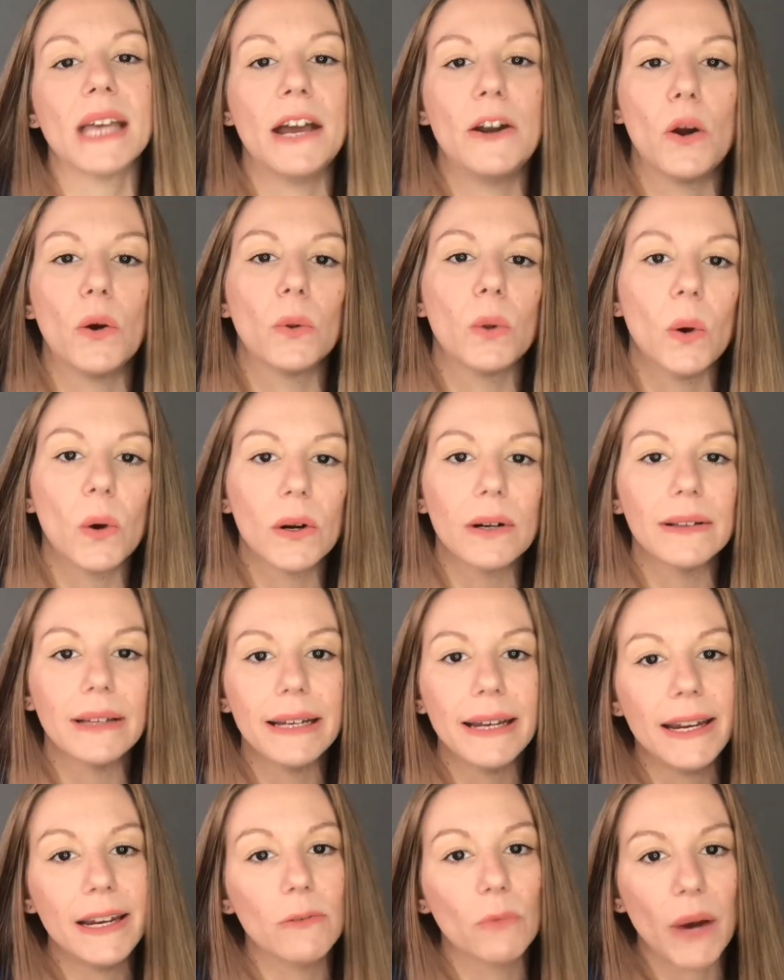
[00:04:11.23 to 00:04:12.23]
I know Laura
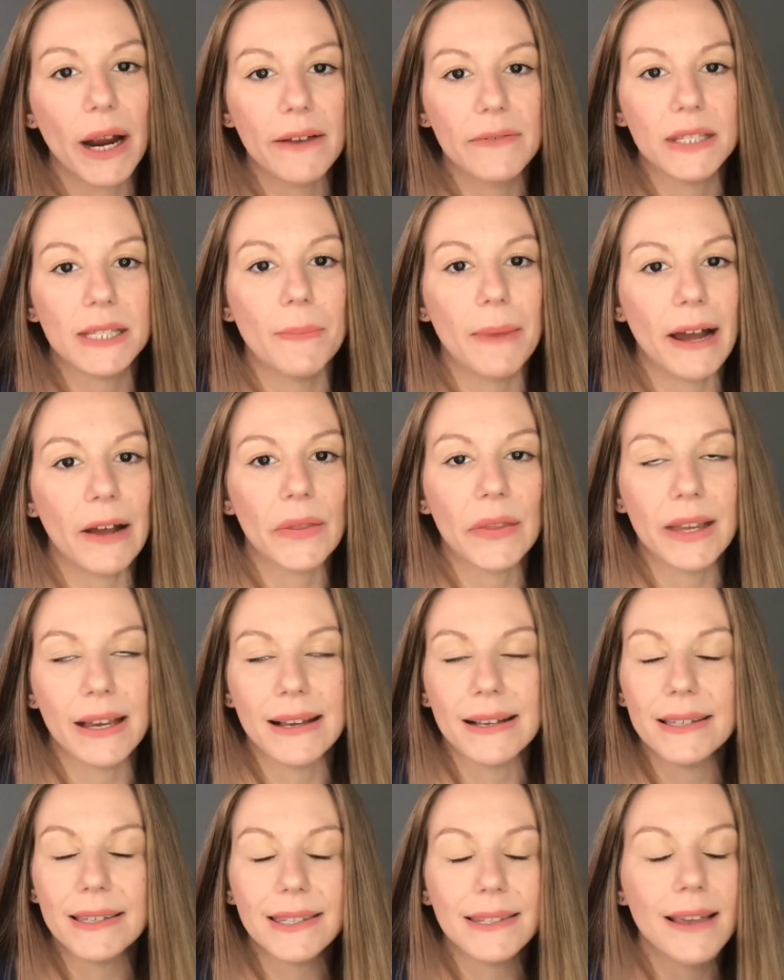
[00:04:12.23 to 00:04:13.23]
Lee raves about
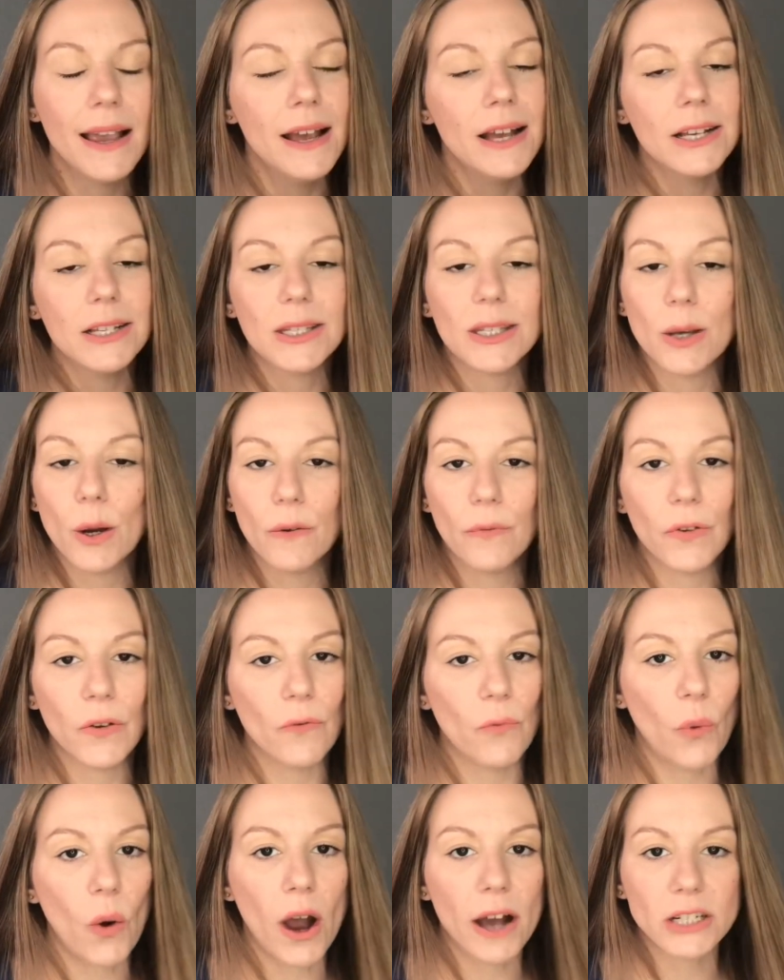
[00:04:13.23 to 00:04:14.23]
this. So if
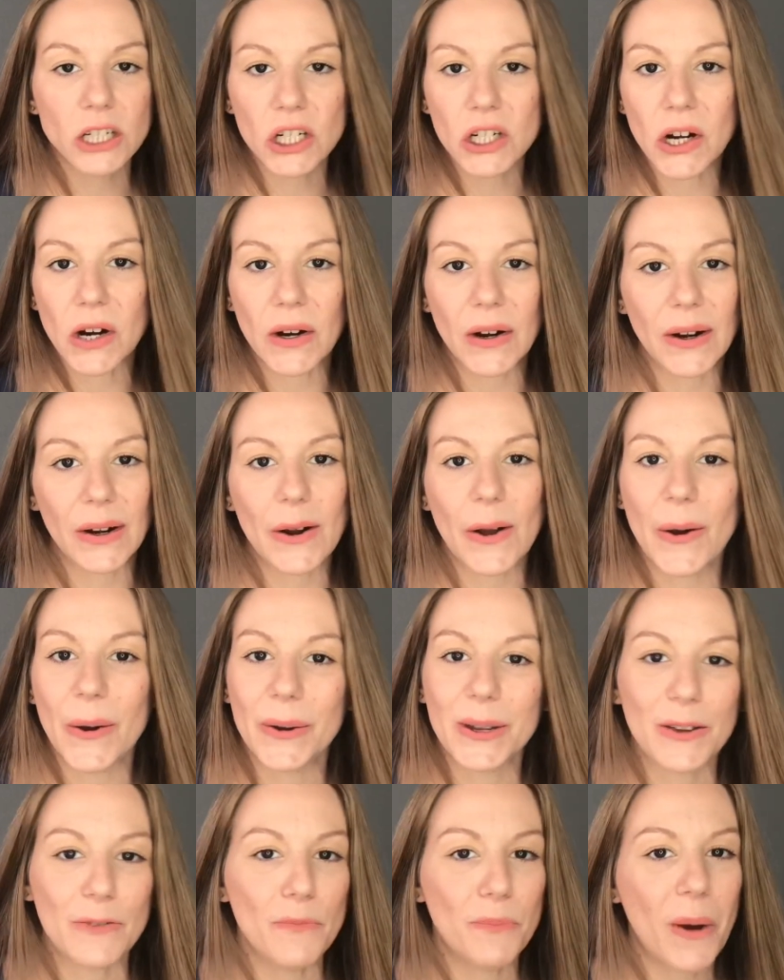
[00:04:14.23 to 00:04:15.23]
you've watched her at
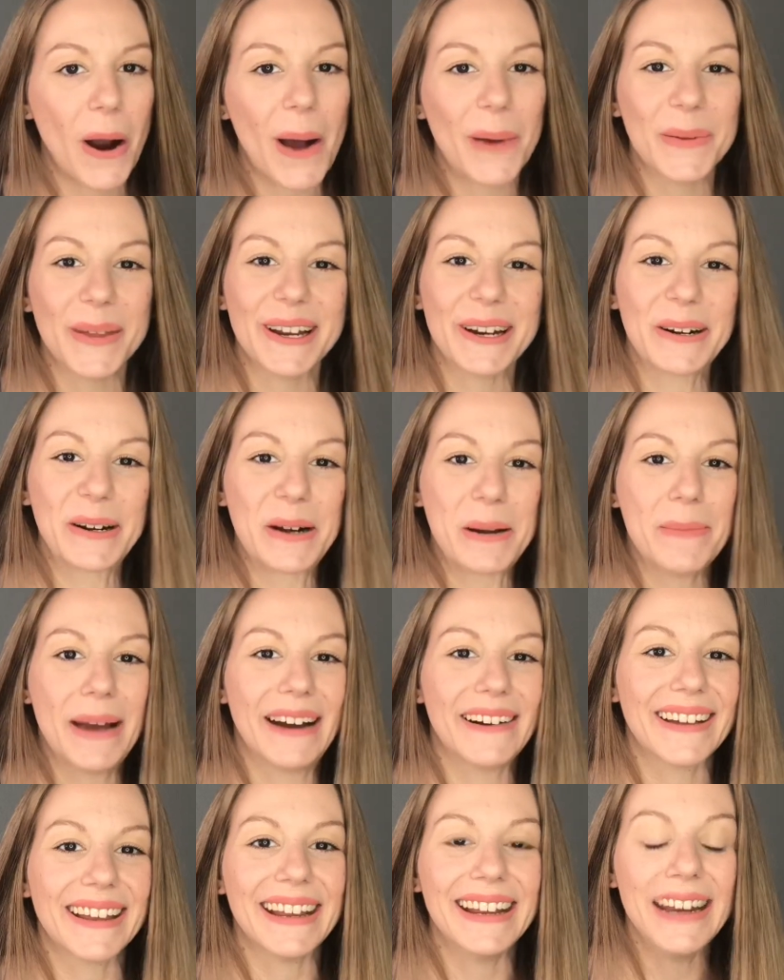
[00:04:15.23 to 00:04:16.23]
all, you've probably heard
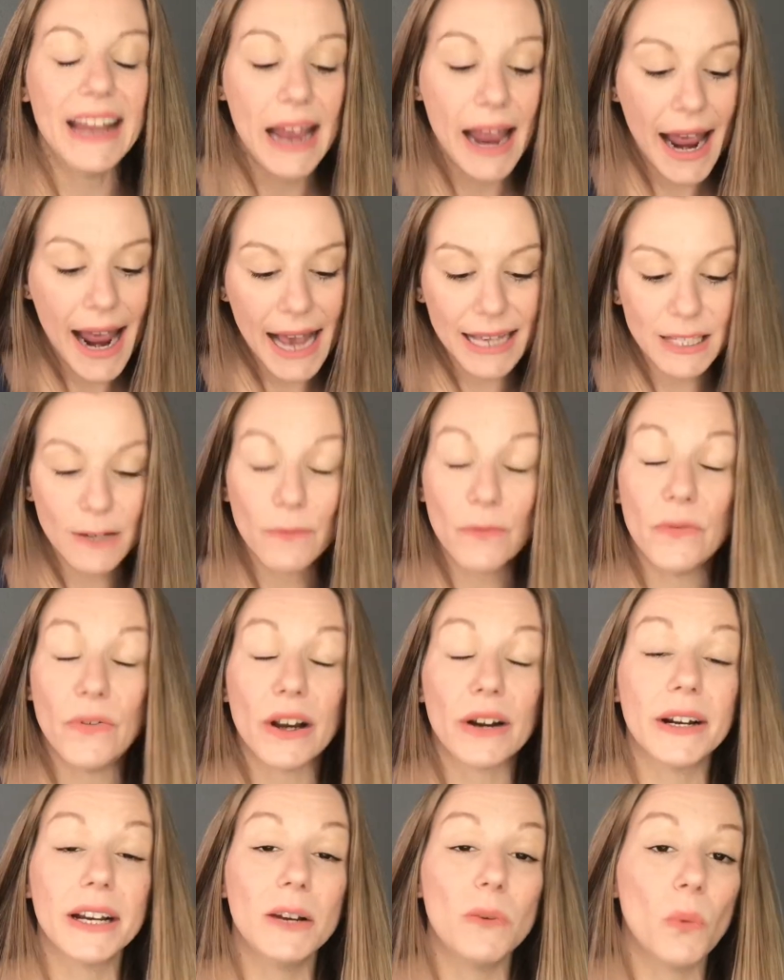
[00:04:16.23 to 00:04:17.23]
about it. Has a
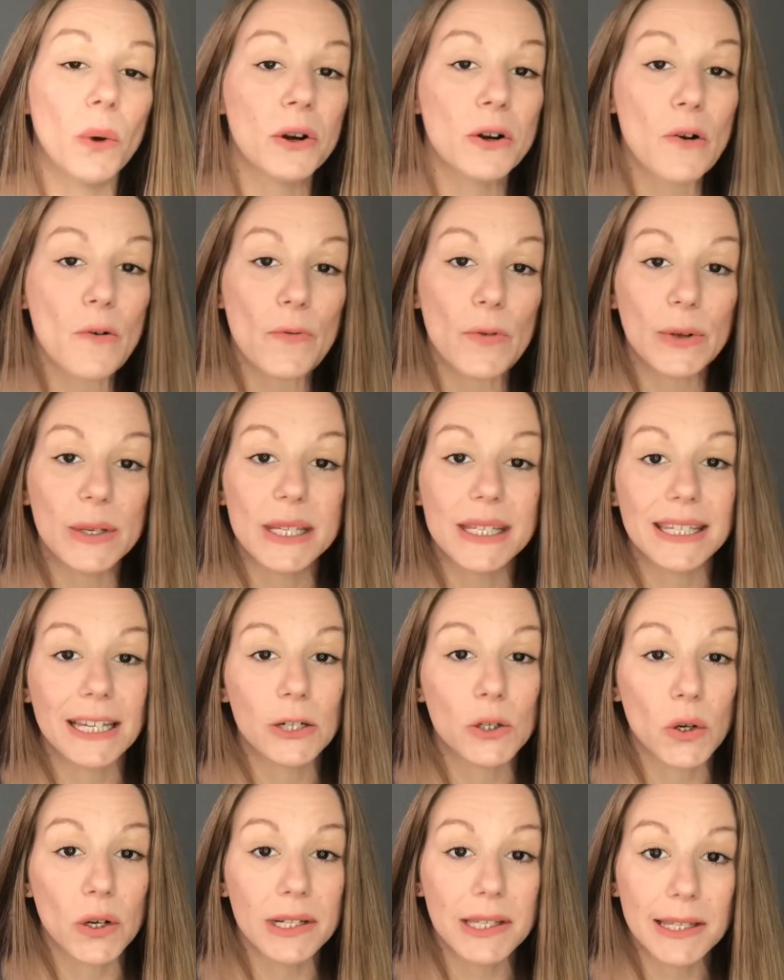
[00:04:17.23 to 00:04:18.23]
very wonderful
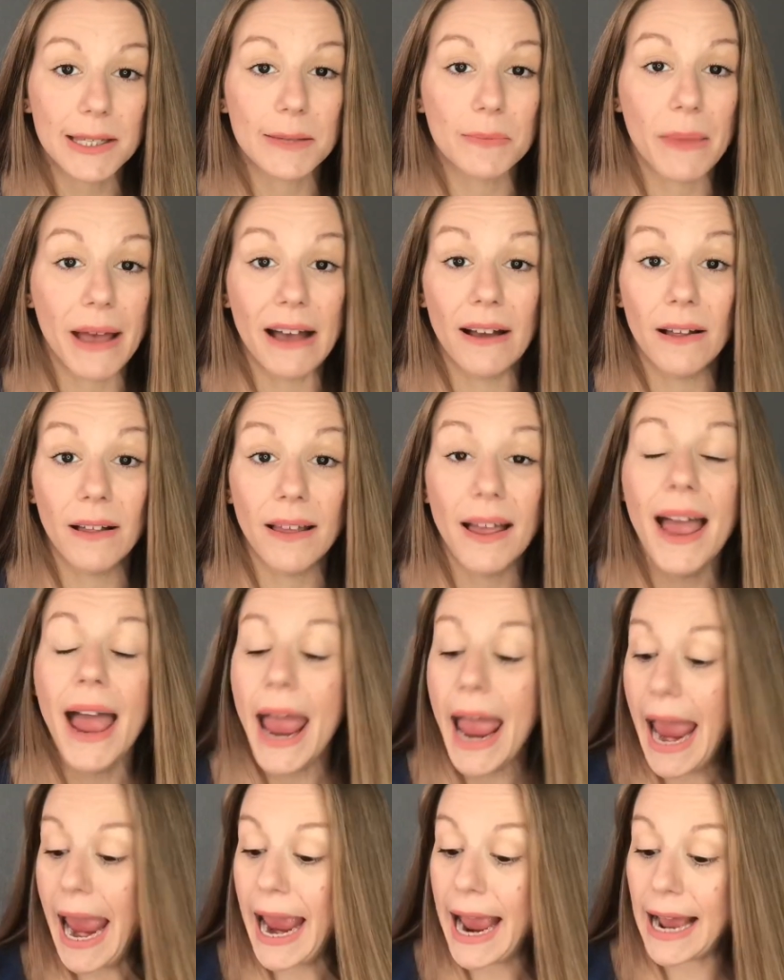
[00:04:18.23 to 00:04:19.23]
citrus smell.
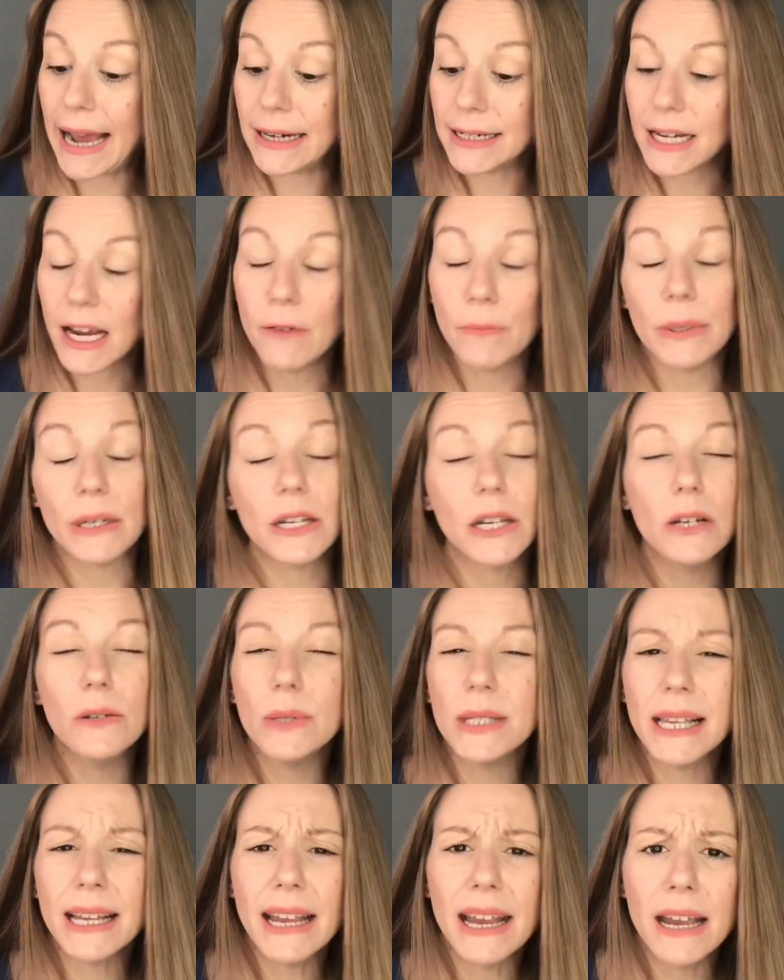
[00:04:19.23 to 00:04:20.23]
And I've been
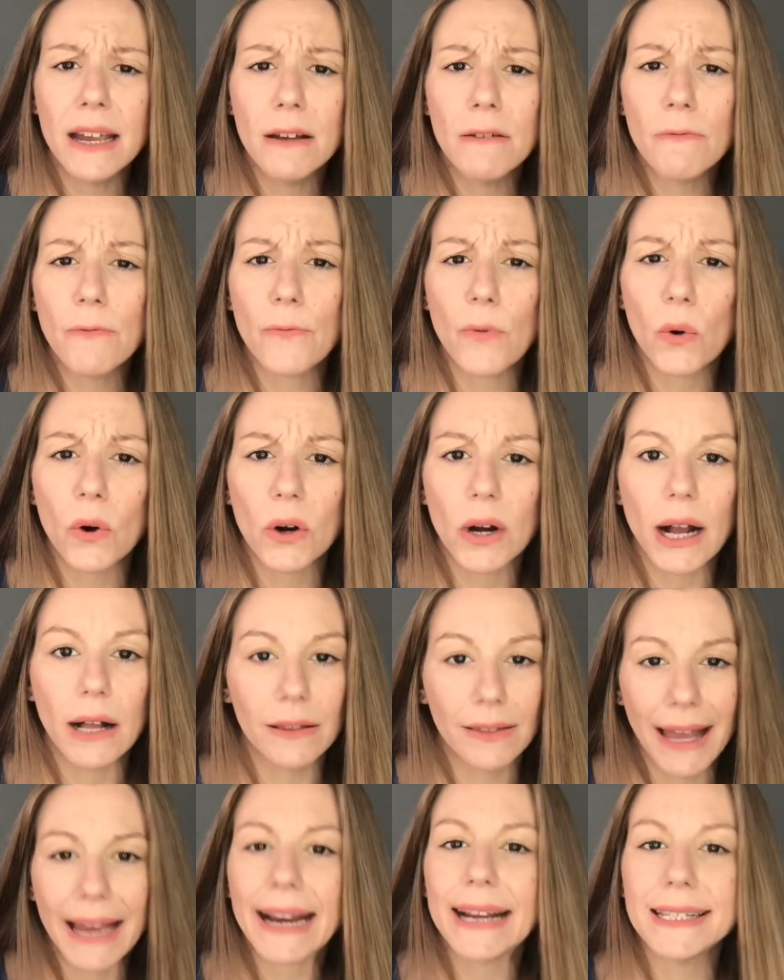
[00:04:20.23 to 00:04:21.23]
using it for,
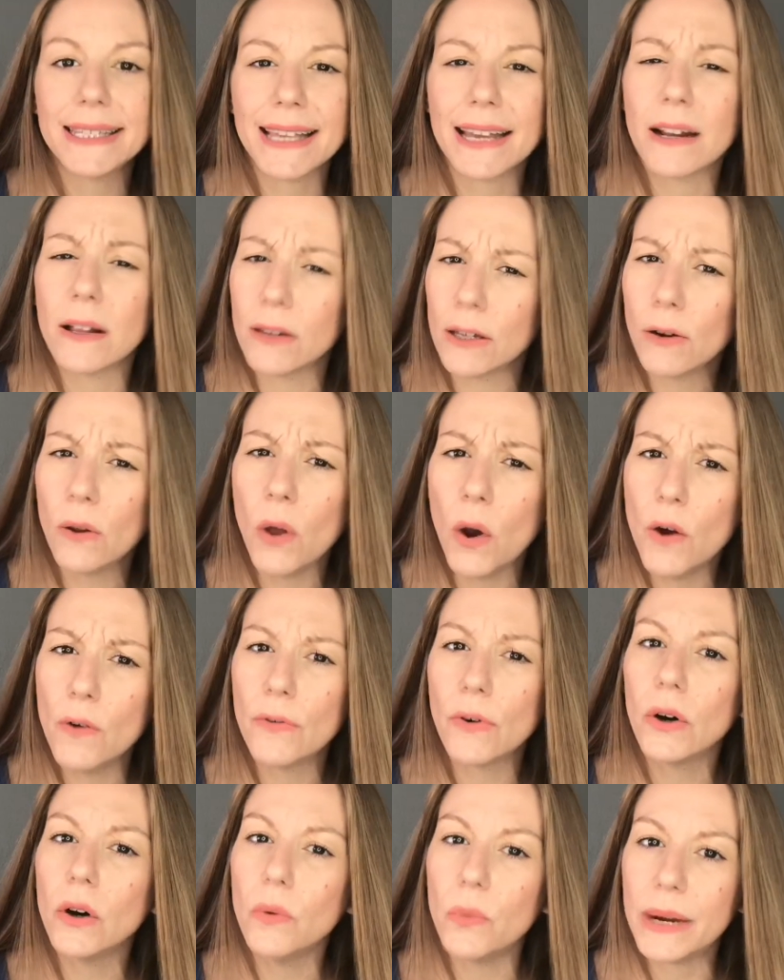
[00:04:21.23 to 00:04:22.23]
like I said, a little
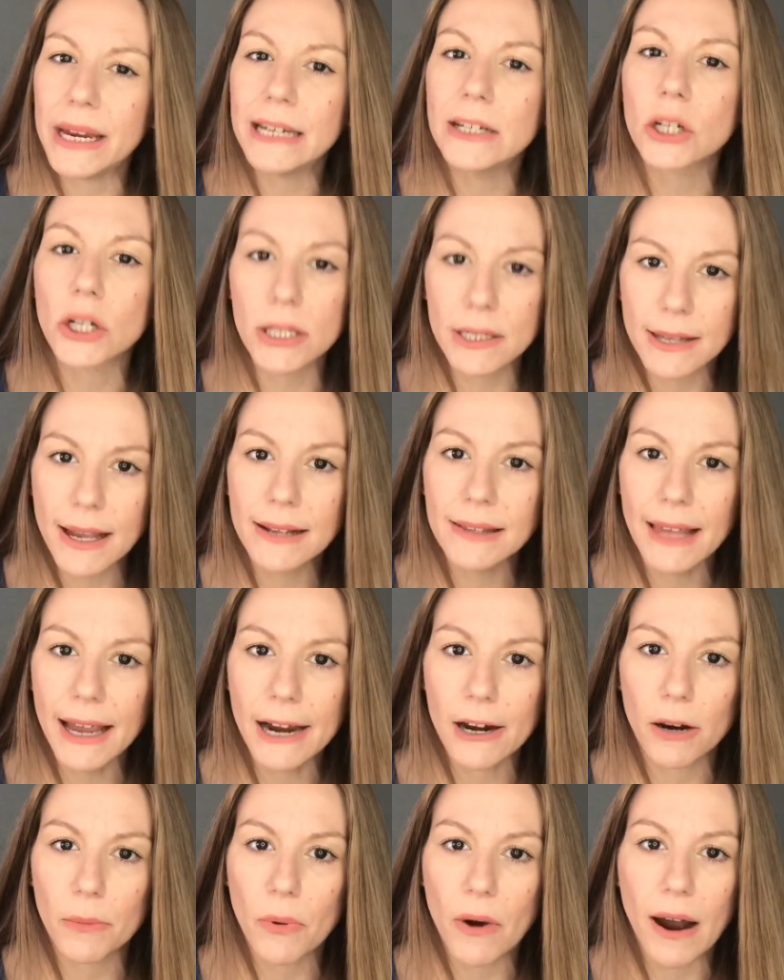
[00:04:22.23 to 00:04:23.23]
over a week, just like the
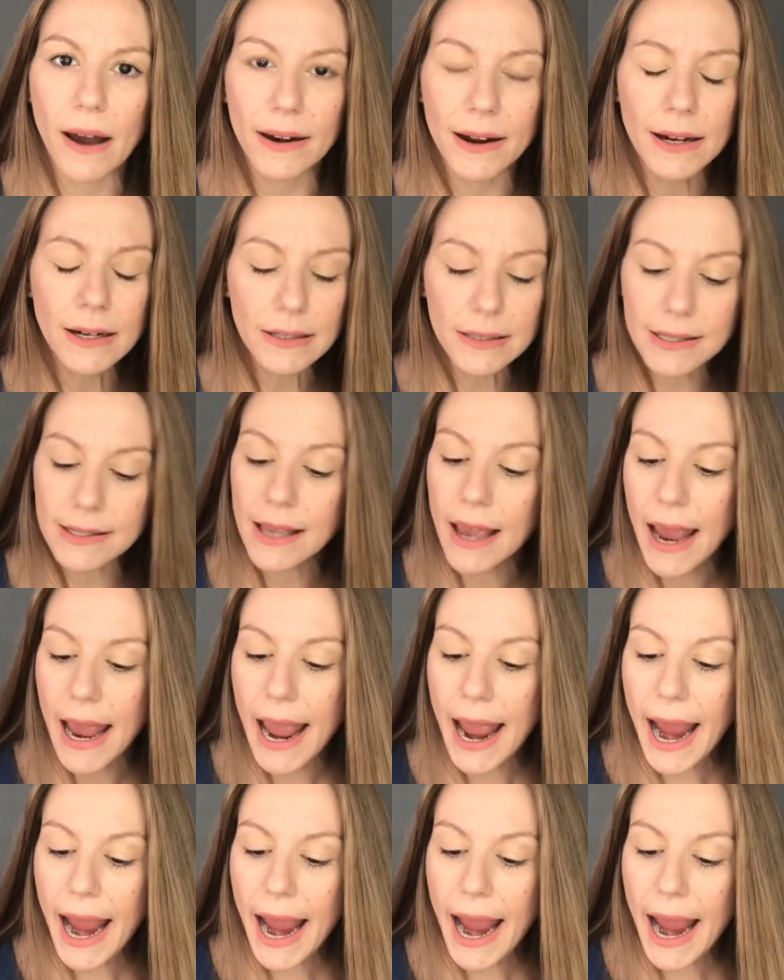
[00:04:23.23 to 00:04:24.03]
hair products.